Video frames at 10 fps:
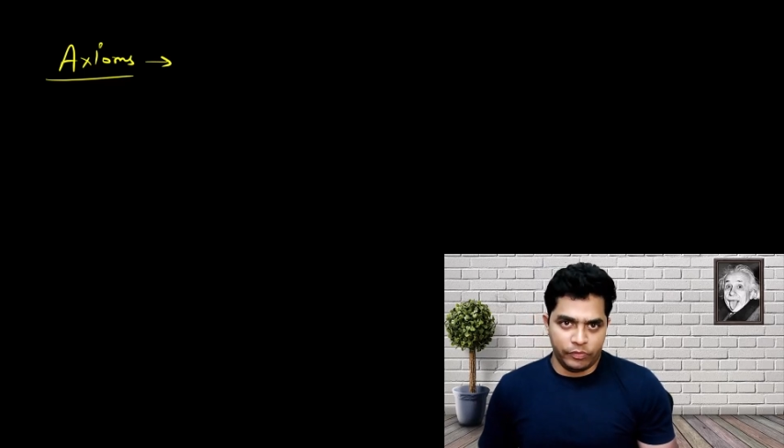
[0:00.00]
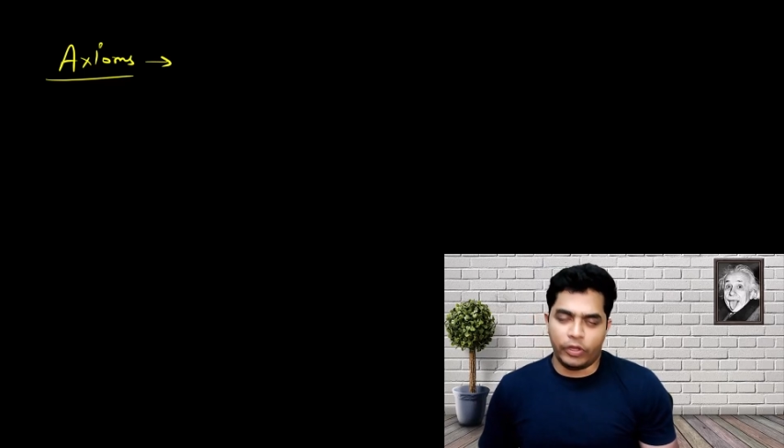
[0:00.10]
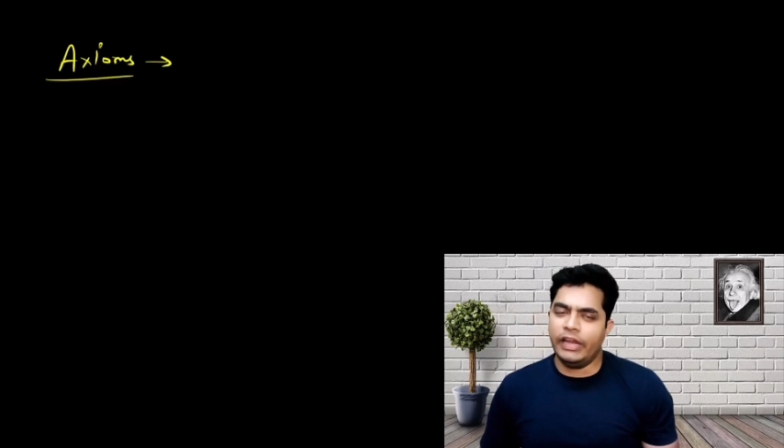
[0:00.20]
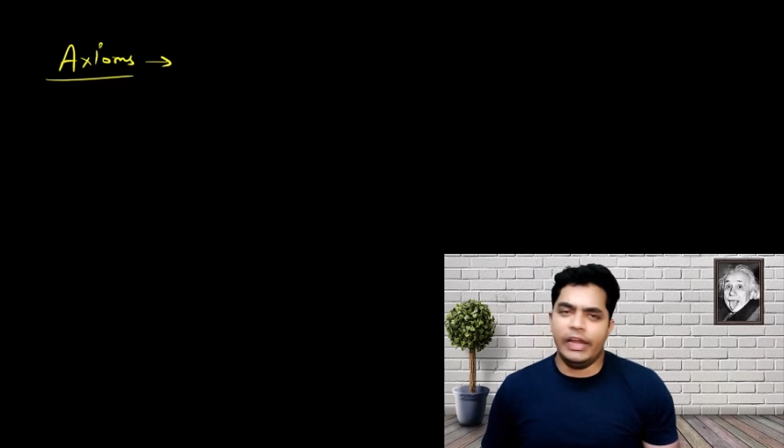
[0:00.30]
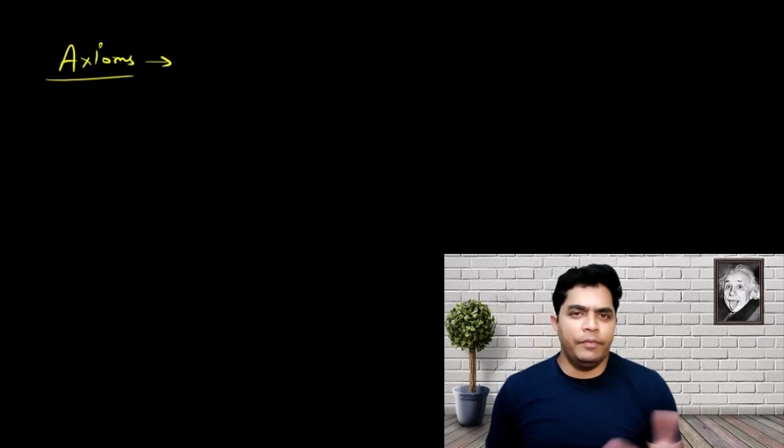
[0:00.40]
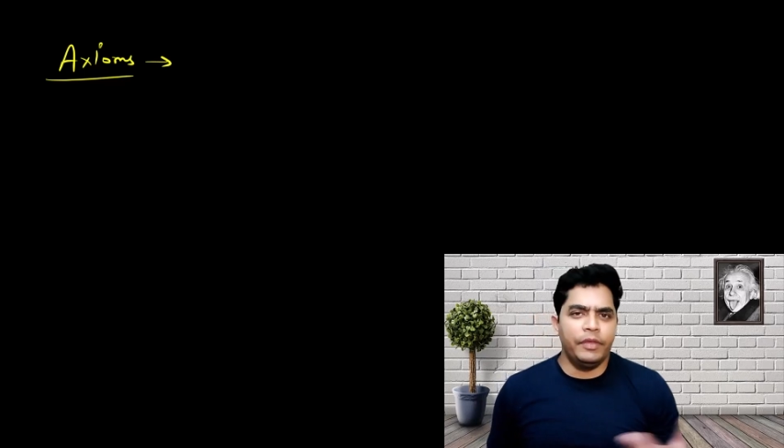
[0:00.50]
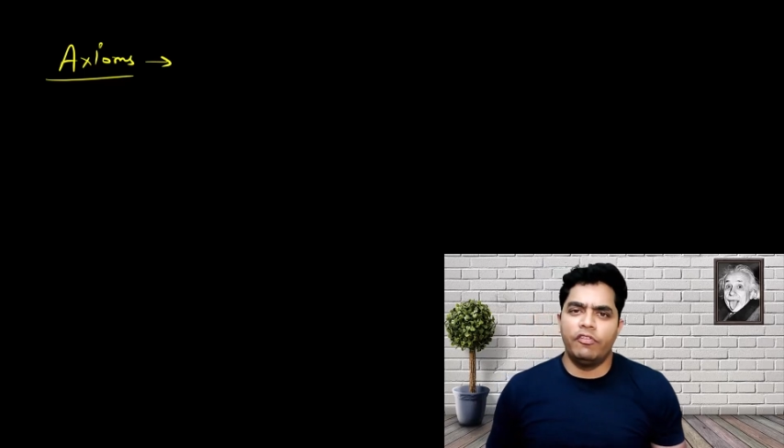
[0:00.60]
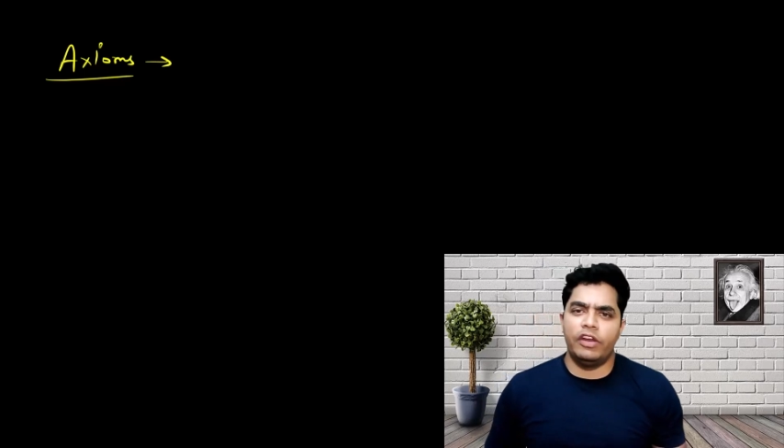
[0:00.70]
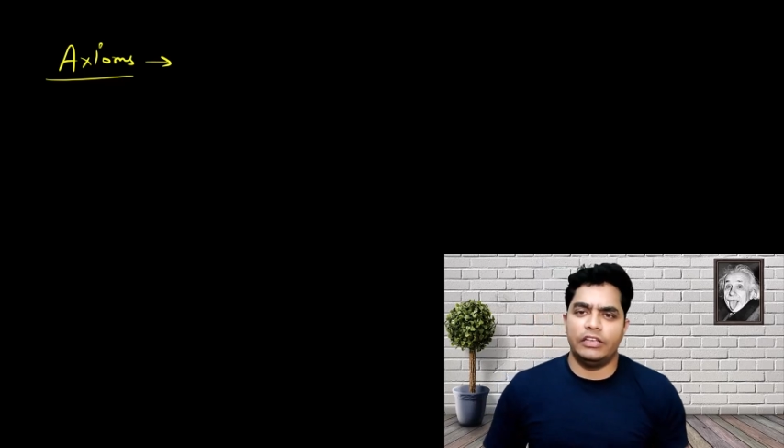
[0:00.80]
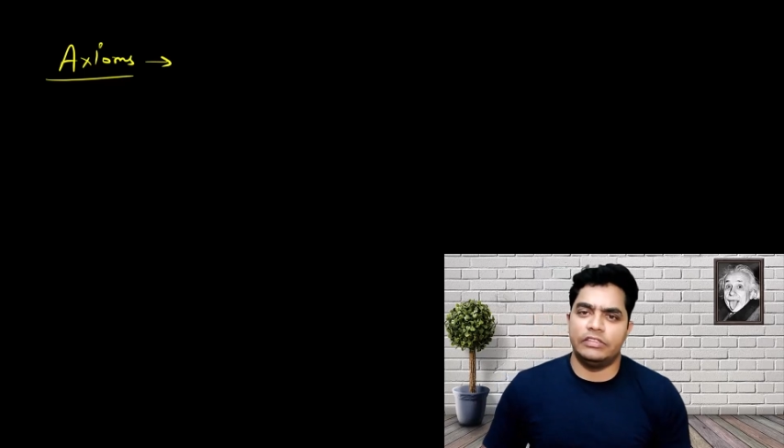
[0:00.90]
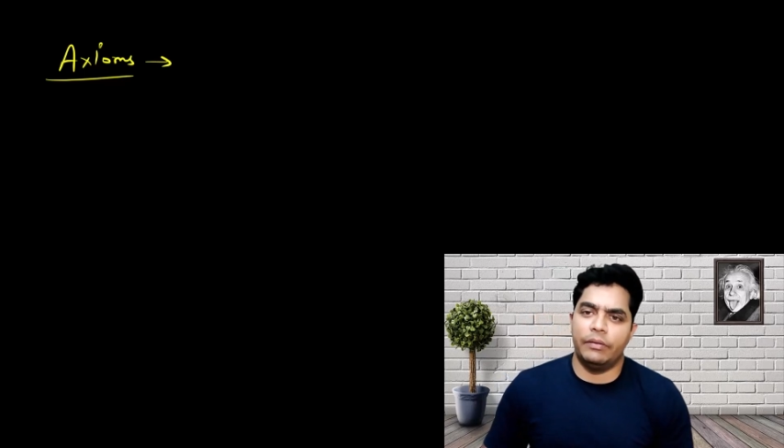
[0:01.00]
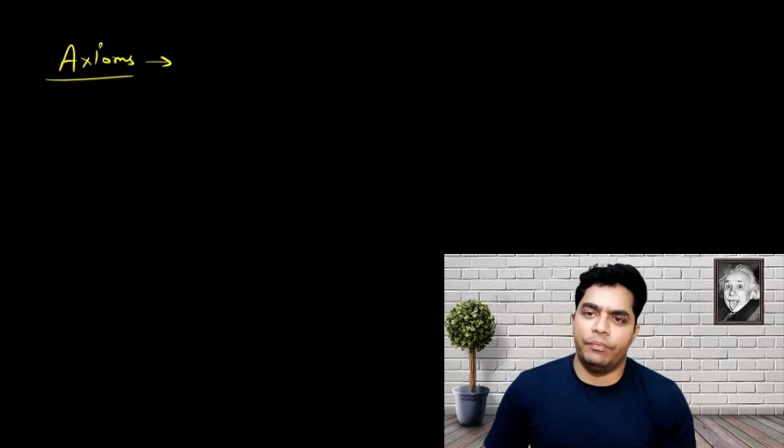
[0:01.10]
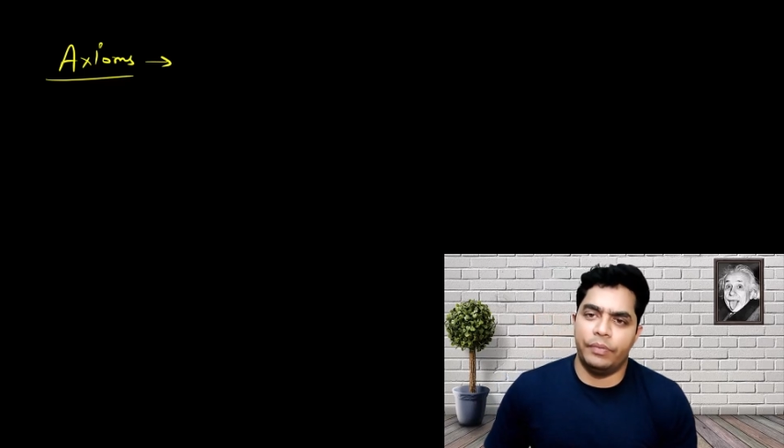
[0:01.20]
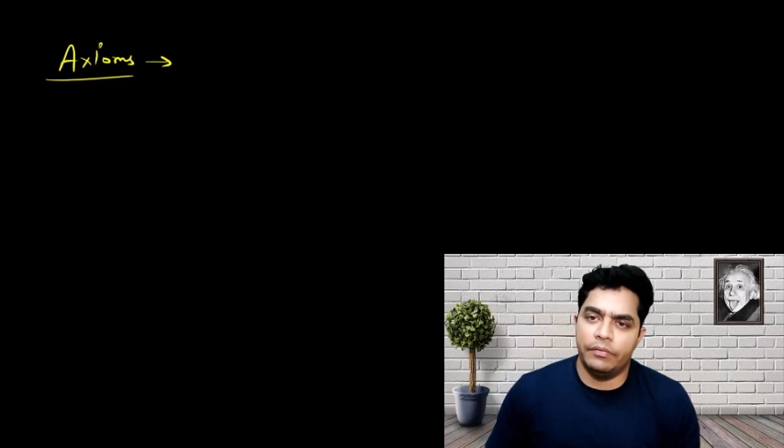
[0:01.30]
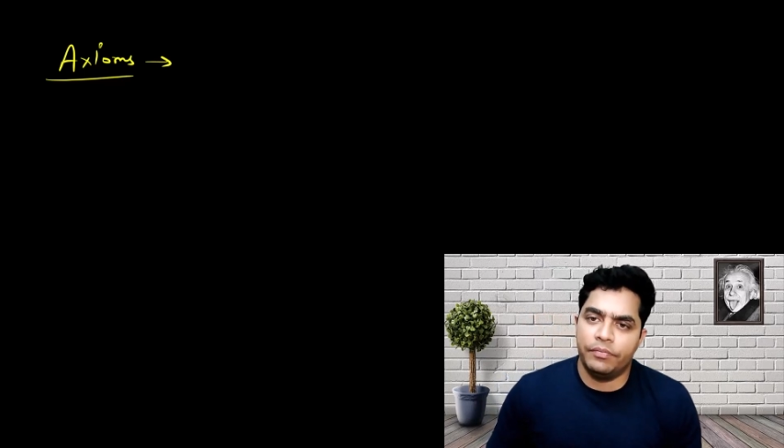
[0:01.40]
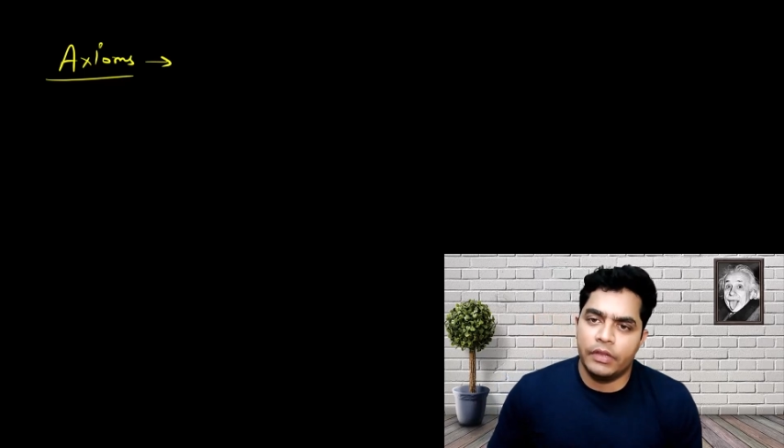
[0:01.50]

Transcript: Okay, let me give an example.